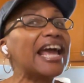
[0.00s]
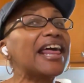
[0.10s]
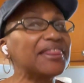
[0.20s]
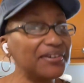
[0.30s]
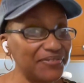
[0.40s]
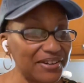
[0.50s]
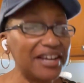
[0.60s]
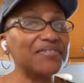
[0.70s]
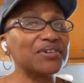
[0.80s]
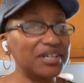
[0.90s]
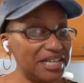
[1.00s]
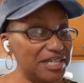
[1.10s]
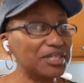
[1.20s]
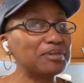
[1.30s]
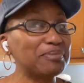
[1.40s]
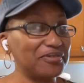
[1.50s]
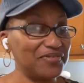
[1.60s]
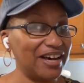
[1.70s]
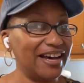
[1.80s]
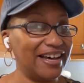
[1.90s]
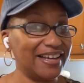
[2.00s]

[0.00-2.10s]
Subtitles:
And the flavor it needs to provide.